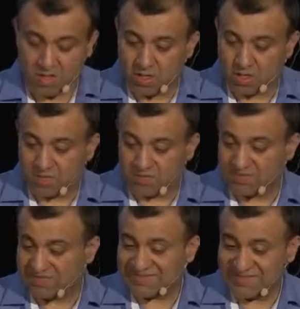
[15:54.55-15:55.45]

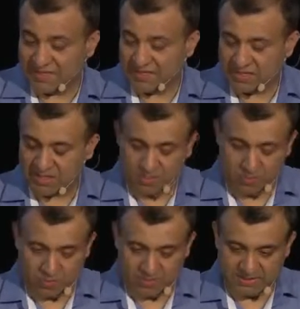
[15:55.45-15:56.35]
The second
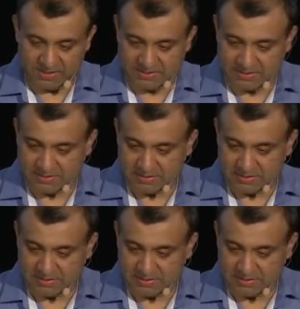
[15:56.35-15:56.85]
component